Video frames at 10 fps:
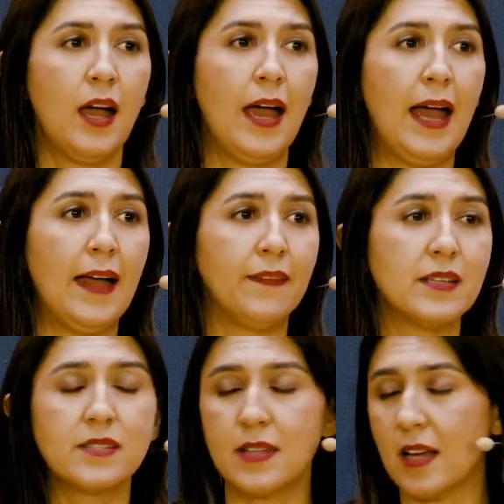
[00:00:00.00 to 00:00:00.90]
And
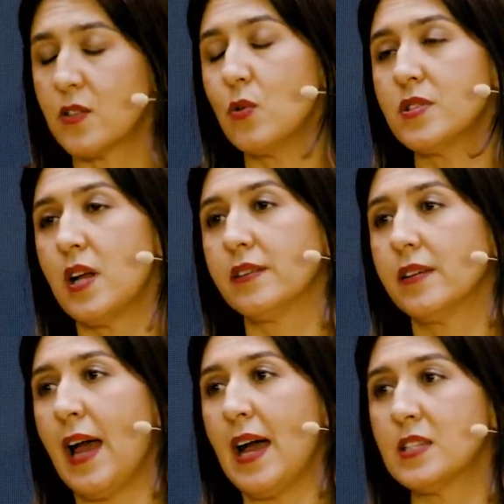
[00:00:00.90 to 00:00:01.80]
this tax
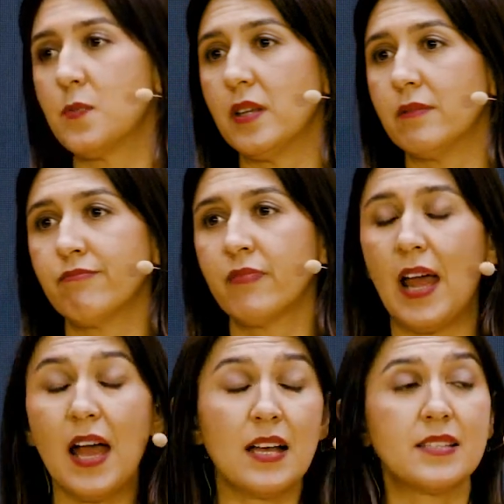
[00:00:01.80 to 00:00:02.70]
consultant has been
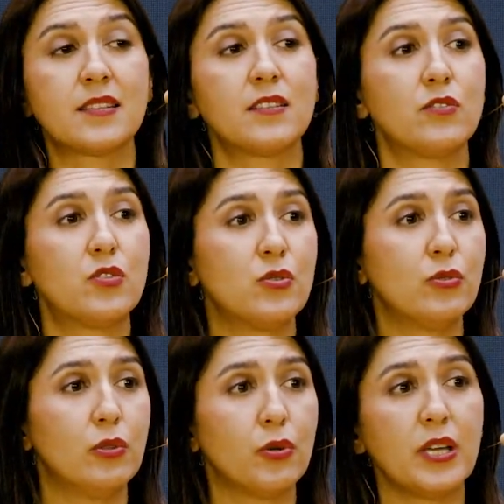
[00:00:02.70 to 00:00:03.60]
asked to
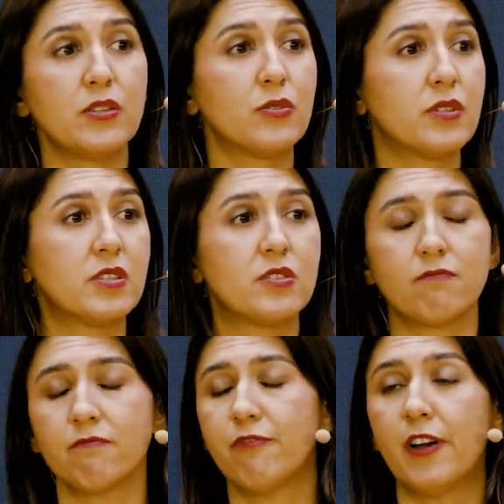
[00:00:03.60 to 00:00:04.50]
look into this
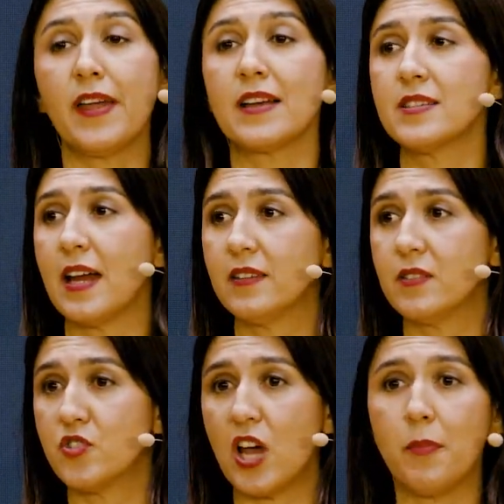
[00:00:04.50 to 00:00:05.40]
very
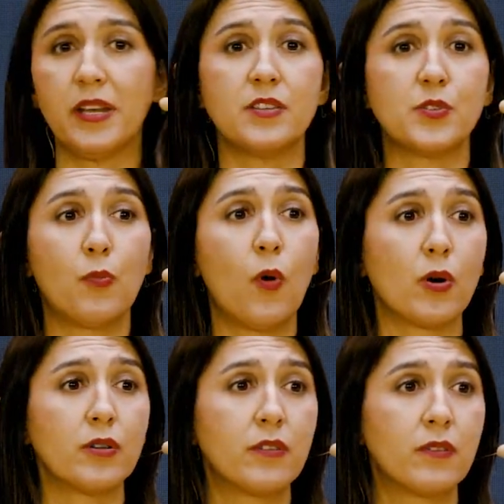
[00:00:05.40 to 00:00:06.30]
extensive Japanese
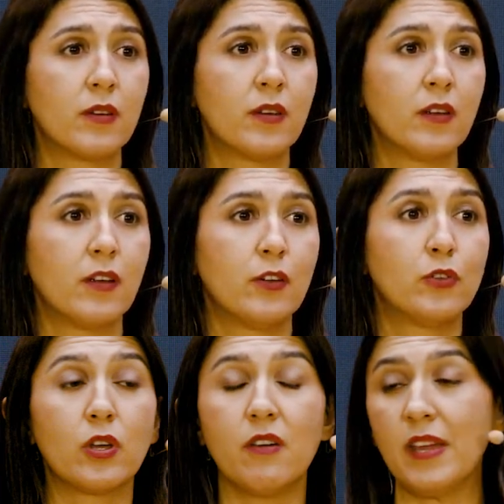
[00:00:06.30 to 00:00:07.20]
report to
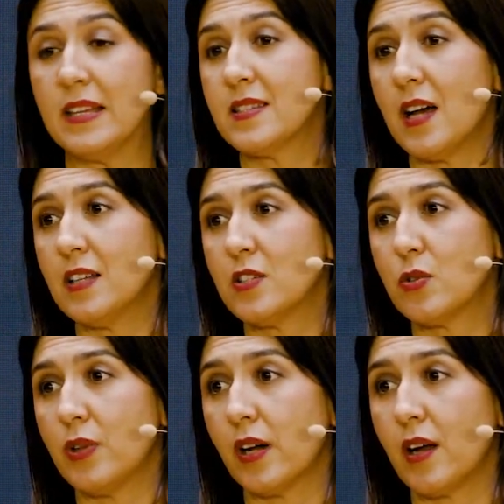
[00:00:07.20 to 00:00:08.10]
give insights
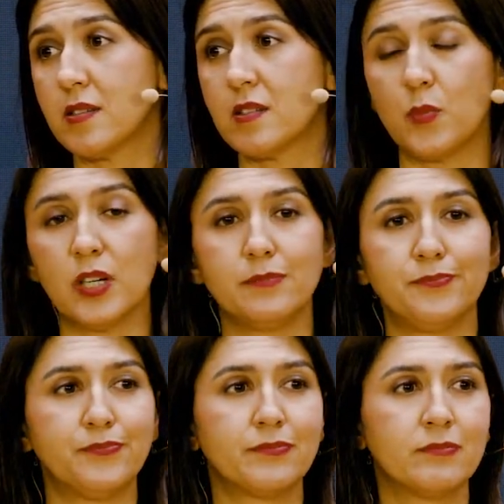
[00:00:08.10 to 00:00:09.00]
to their customer.
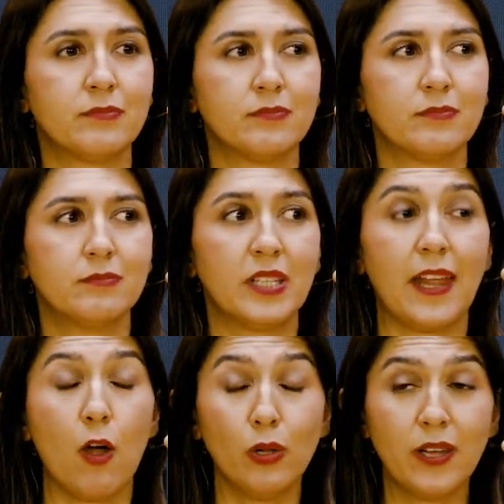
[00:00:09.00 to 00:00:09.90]
But
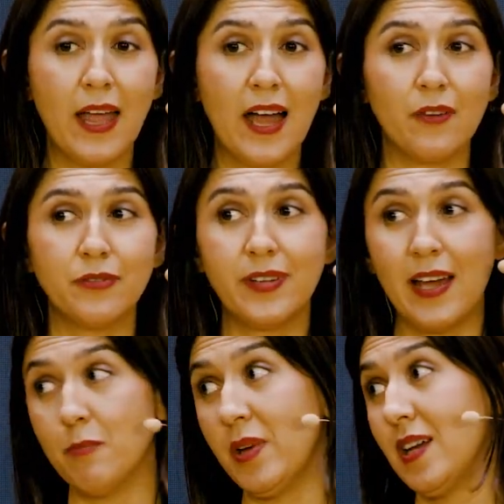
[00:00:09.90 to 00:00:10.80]
they only have
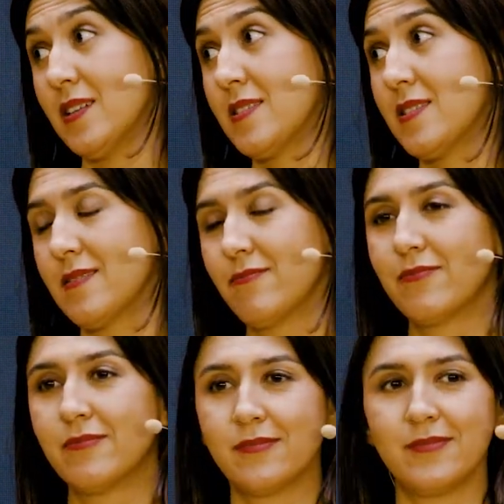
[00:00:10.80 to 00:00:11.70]
10 minutes.
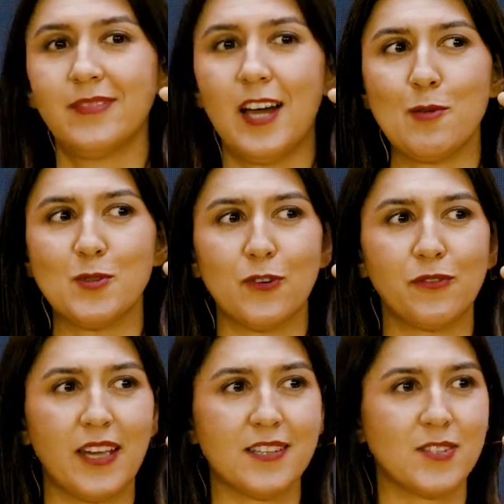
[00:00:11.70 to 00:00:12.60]
Time is of
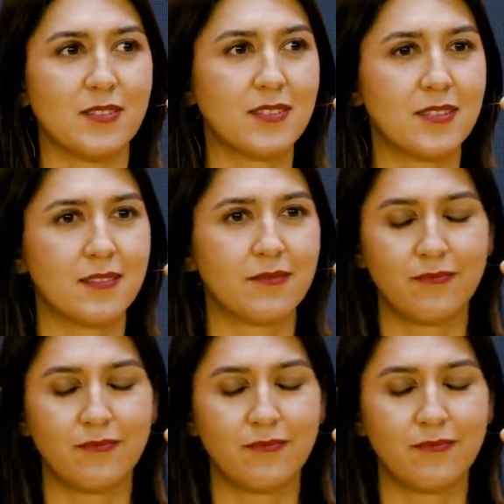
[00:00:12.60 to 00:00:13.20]
the essence.